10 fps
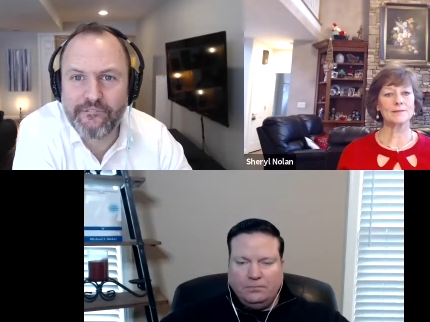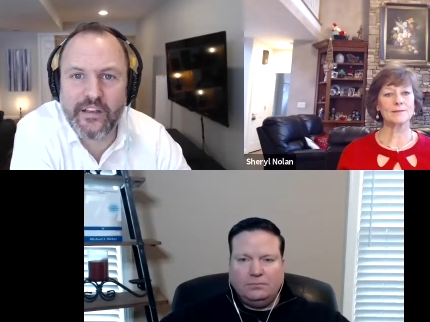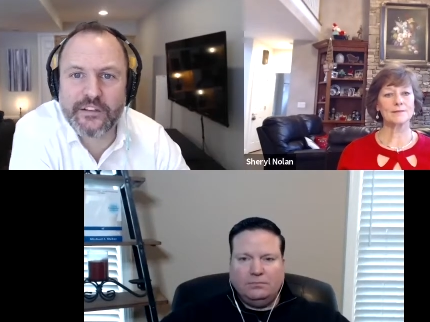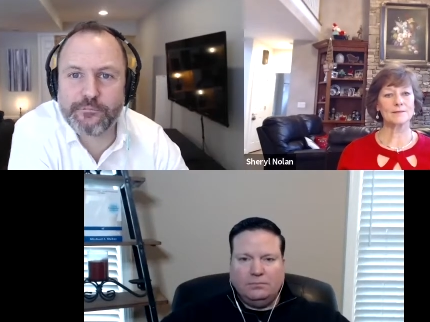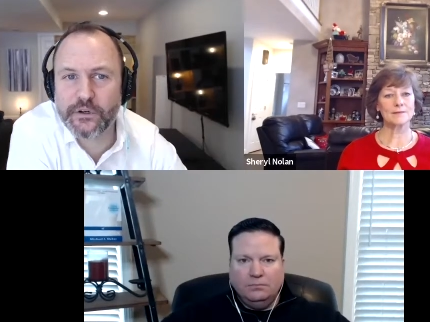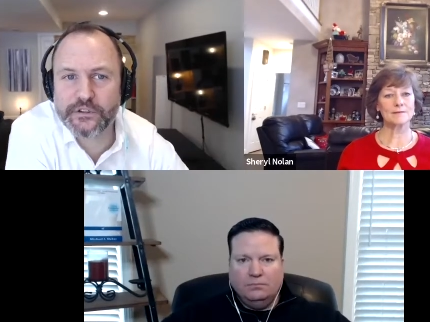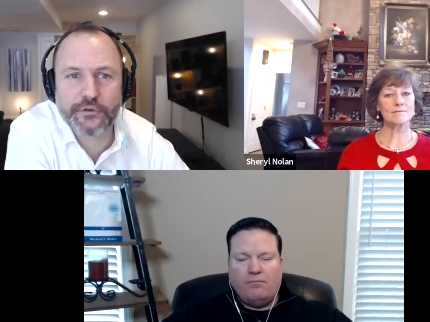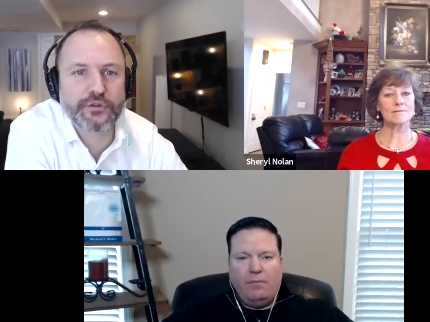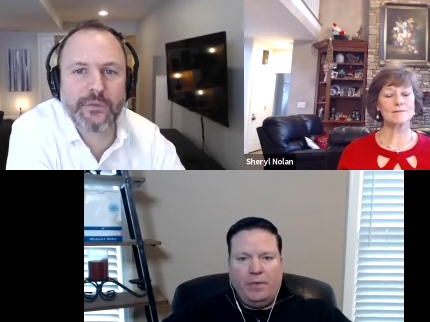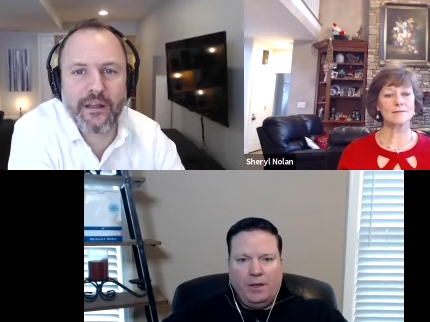Speaker 1: facebook
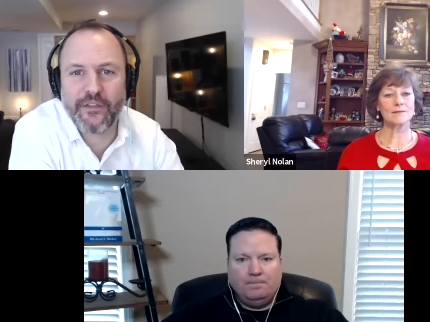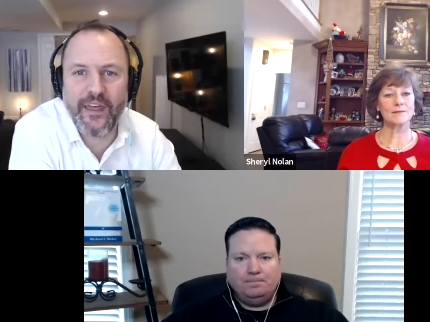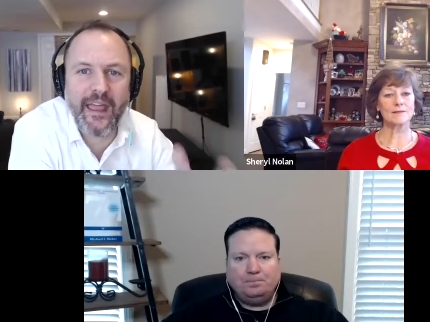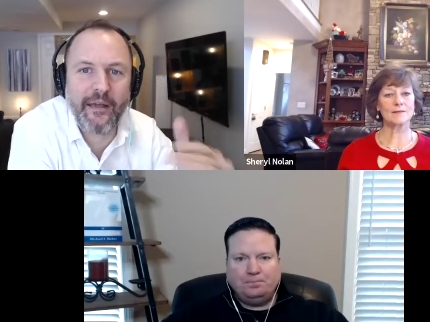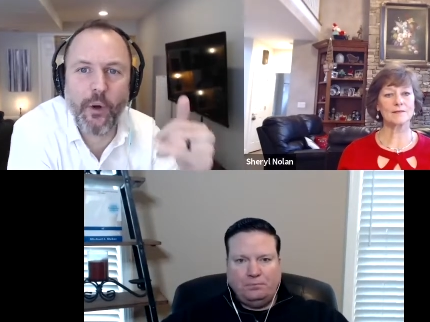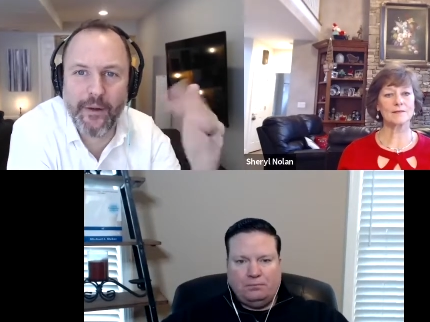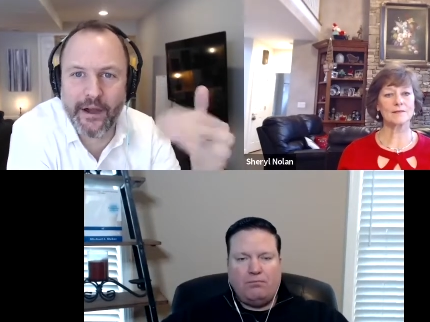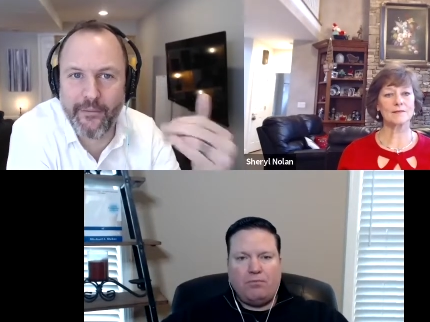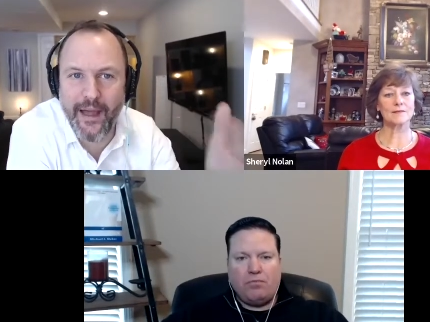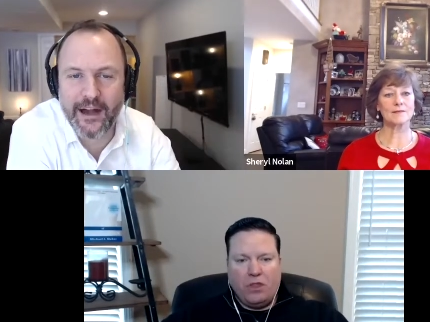social media thing where we
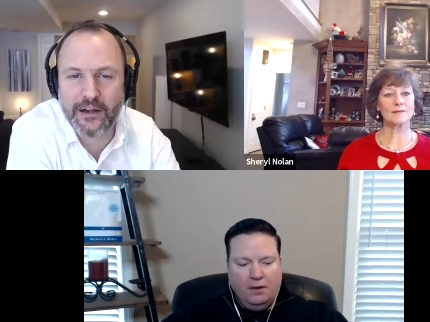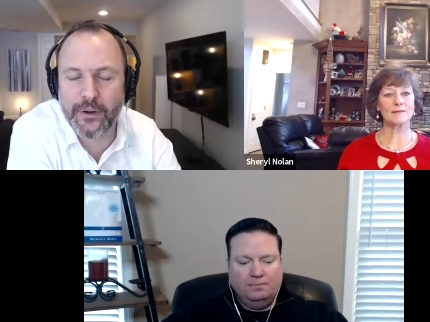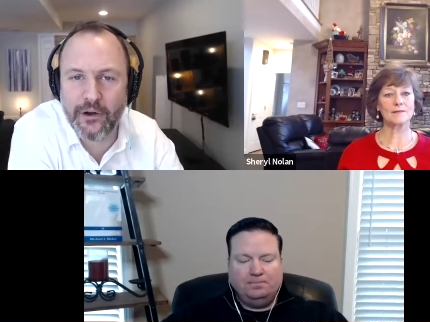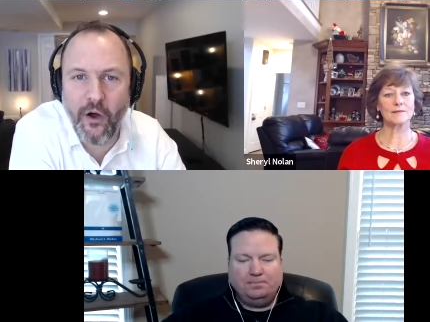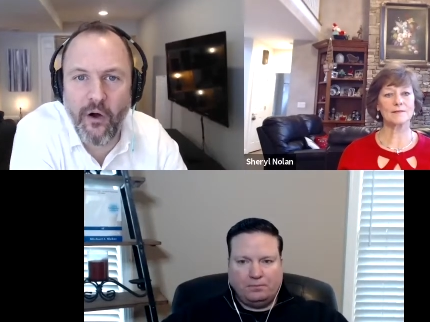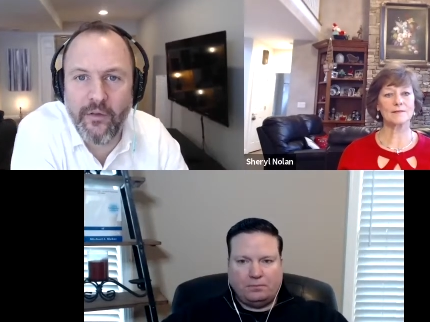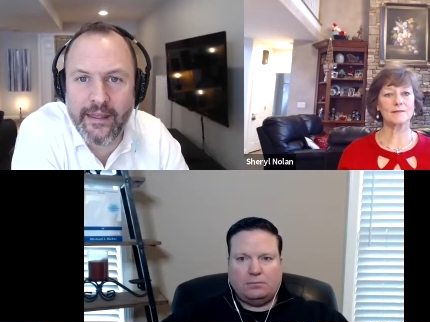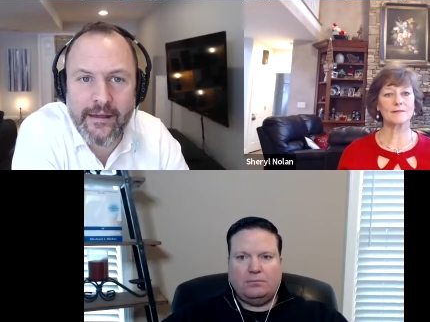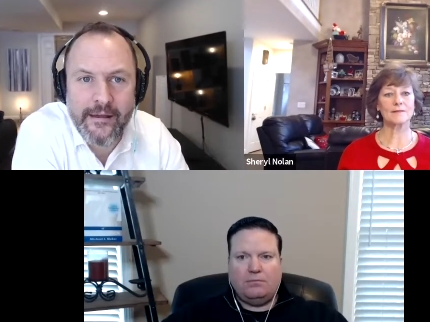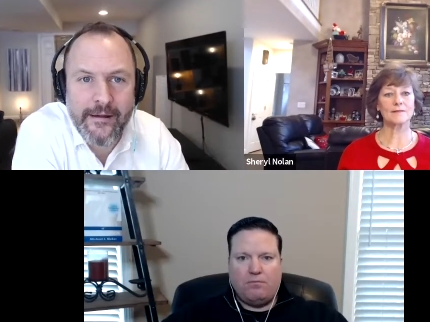interact but calling